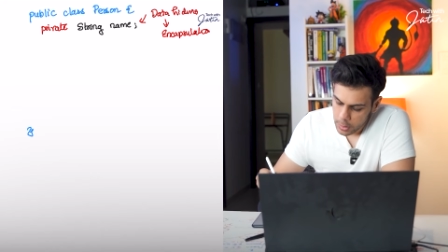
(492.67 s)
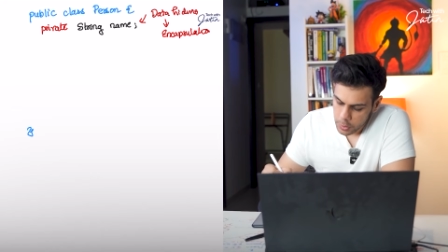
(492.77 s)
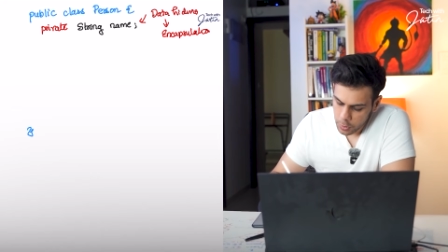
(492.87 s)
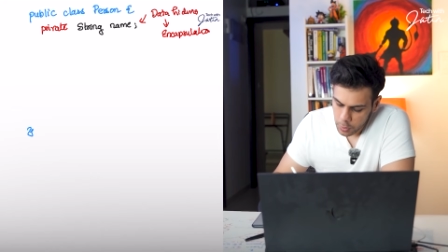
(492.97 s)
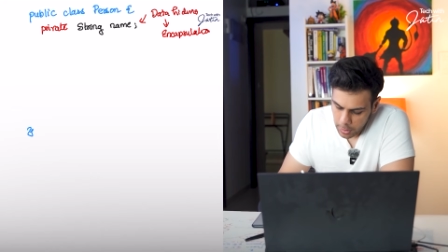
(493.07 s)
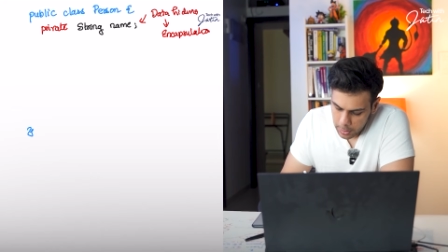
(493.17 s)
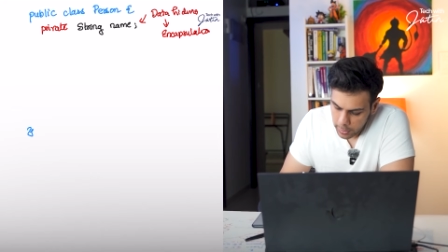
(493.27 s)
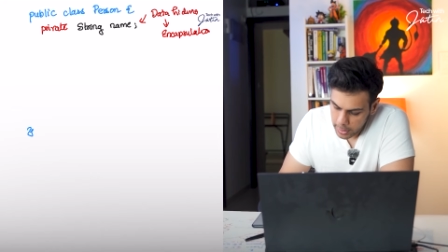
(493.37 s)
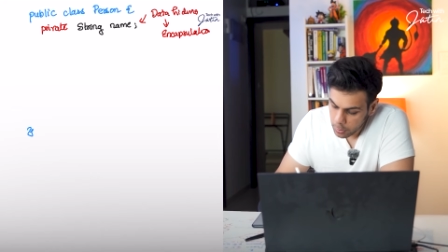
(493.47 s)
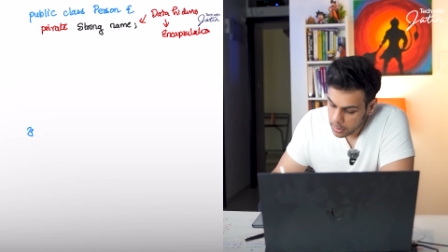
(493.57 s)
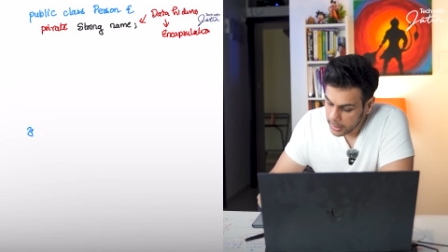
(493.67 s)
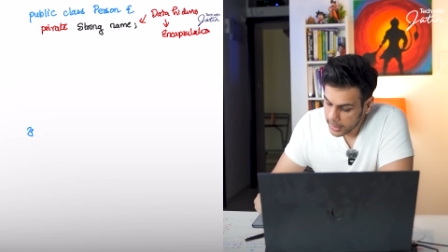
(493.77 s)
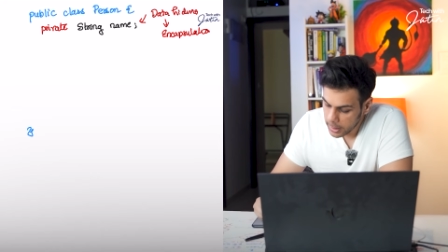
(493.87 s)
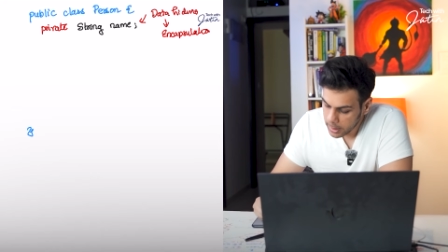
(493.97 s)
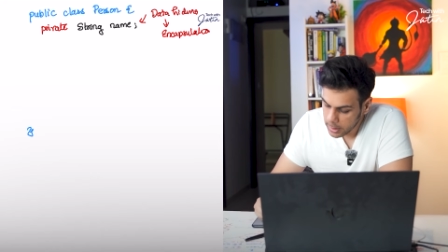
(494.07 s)
So you are going to
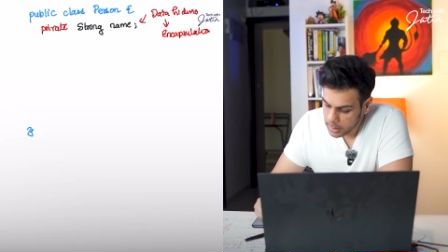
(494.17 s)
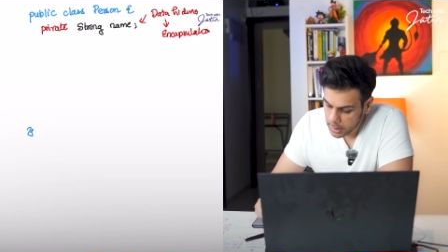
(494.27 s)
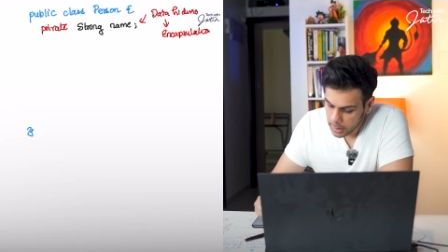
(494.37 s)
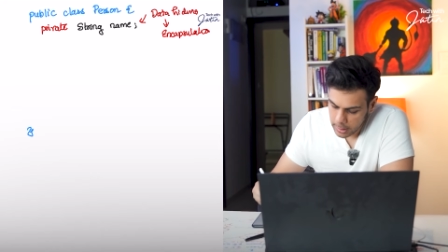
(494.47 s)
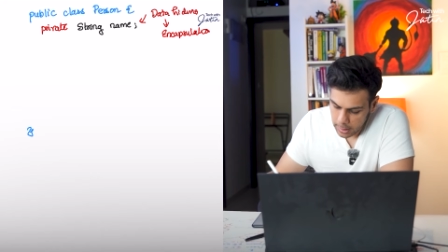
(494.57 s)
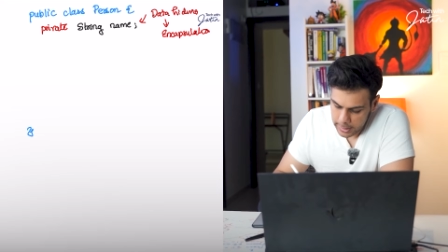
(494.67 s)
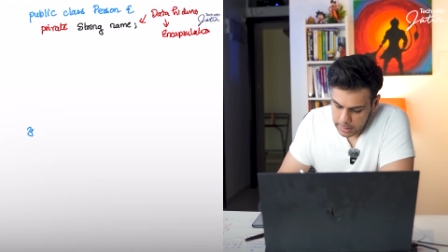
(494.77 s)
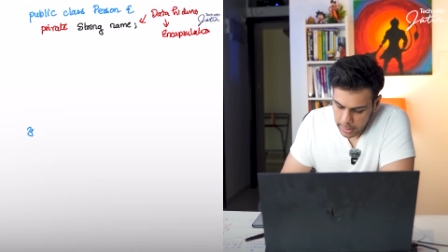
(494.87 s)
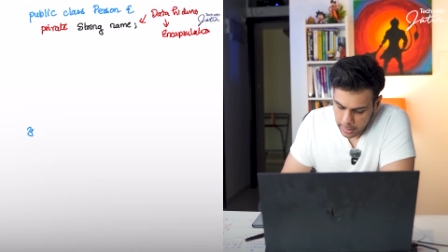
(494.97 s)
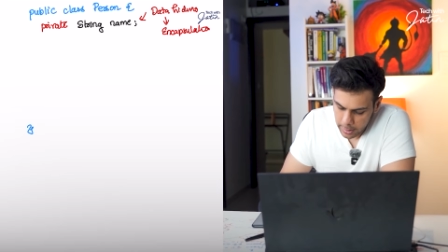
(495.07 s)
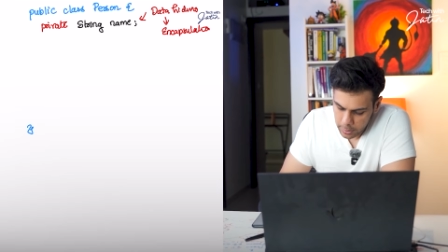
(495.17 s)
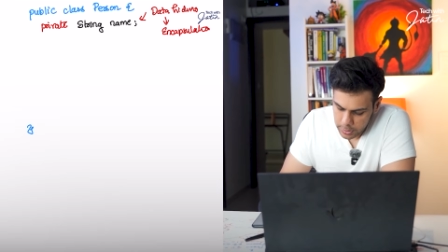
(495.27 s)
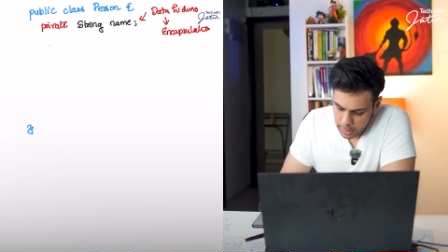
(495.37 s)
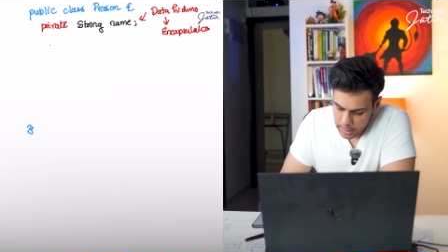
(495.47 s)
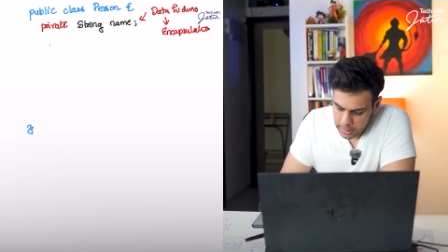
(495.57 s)
create a constructor. Let's
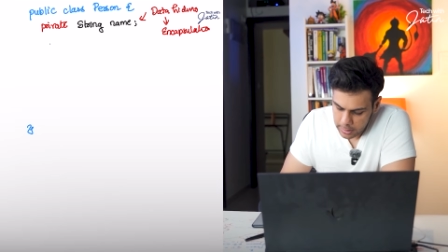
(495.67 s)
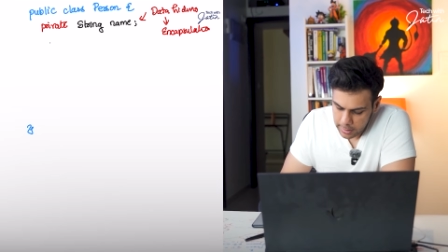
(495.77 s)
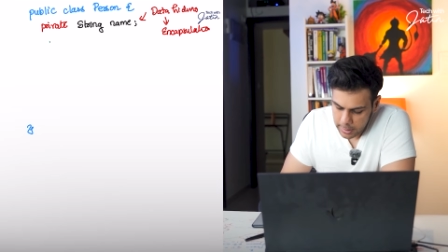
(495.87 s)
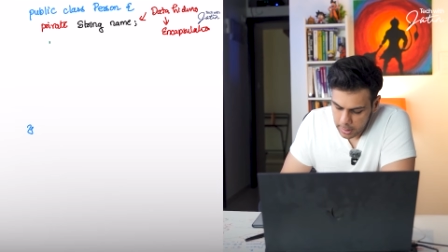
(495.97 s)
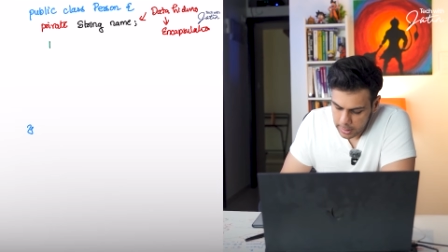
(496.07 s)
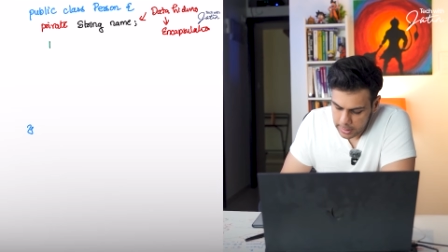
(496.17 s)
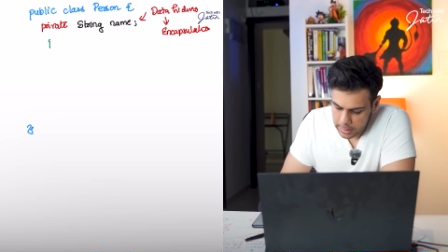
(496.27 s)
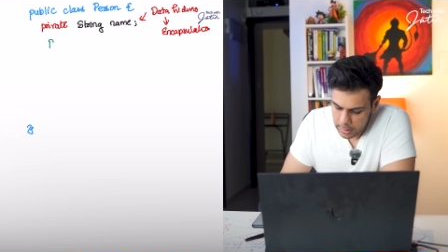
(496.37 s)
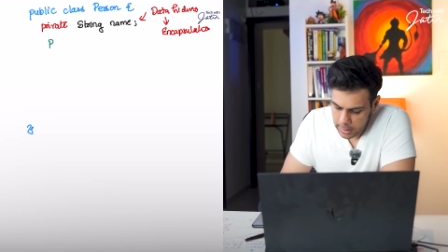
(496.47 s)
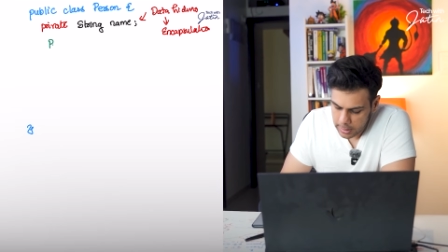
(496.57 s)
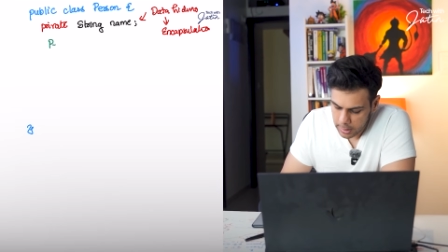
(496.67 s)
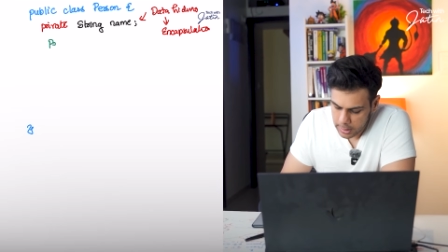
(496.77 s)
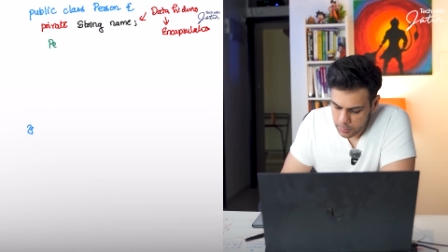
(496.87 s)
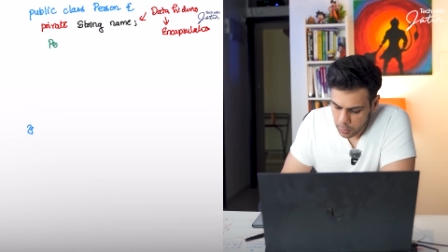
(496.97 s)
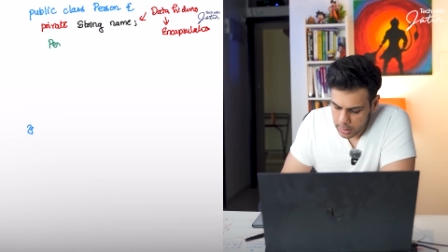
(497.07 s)
introduce a constructor. Constructor
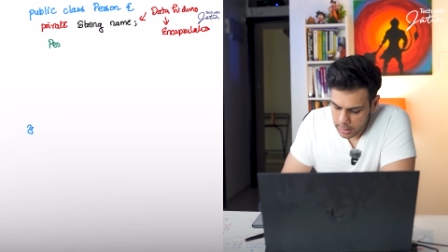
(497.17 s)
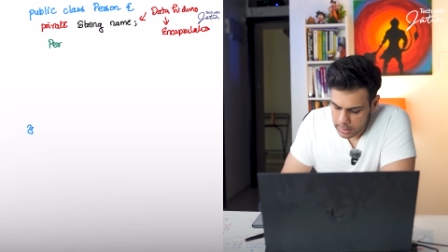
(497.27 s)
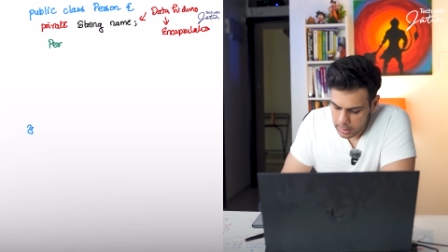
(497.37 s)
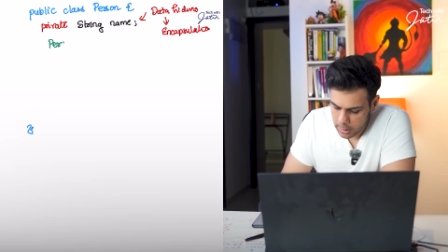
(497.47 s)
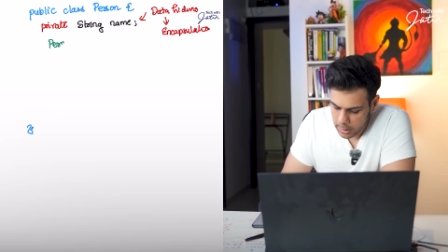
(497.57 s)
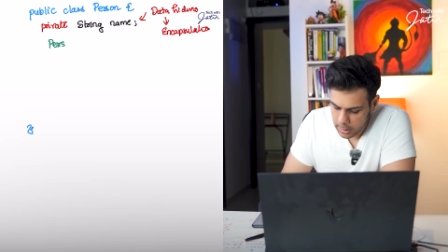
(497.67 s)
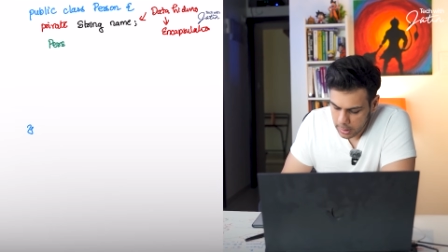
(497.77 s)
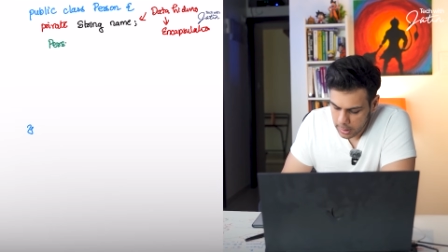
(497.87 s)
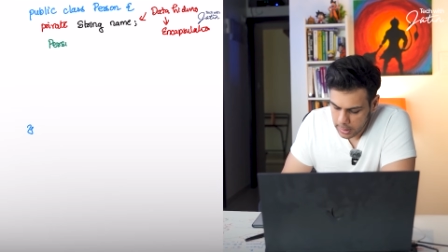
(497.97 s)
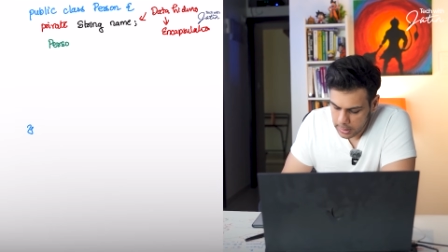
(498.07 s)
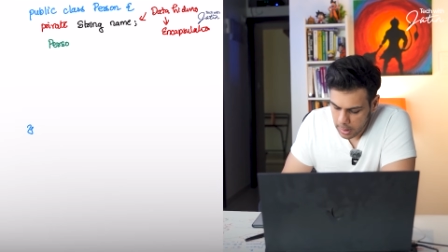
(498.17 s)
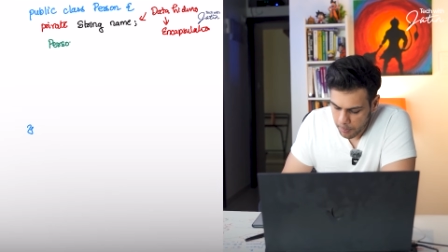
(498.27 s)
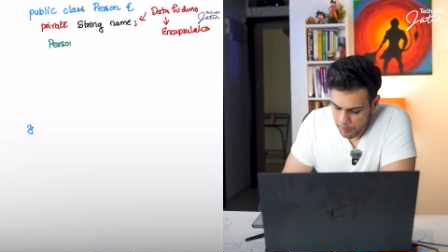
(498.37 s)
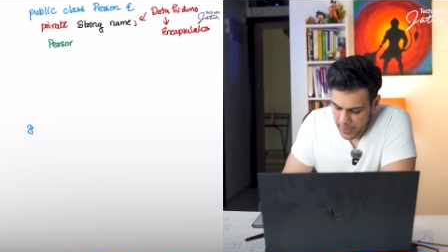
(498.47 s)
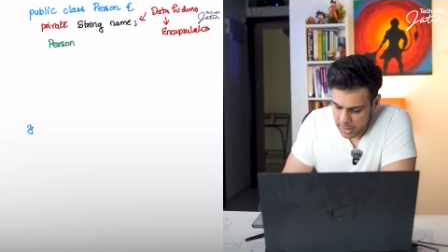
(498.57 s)
is what? Constructor is a
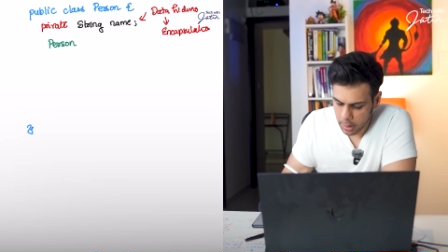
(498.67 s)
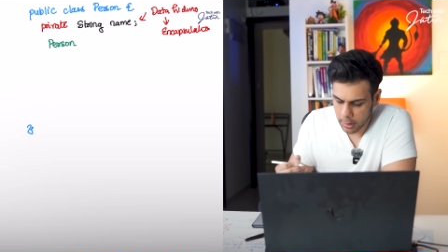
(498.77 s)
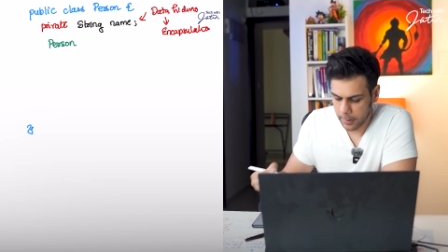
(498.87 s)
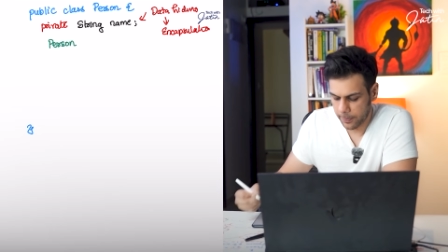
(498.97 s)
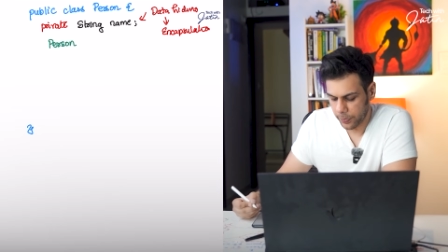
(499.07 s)
method